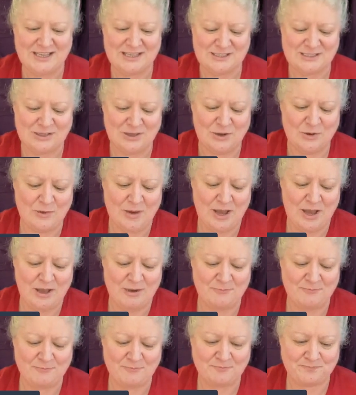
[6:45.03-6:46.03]
So,
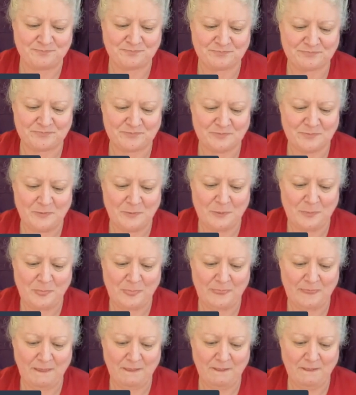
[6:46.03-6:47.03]
um,
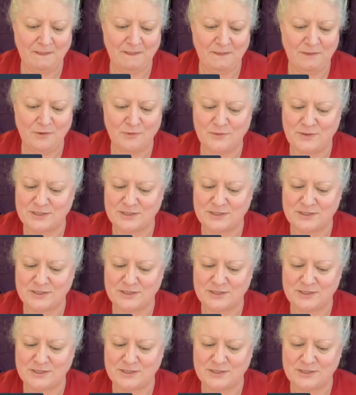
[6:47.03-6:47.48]
you know,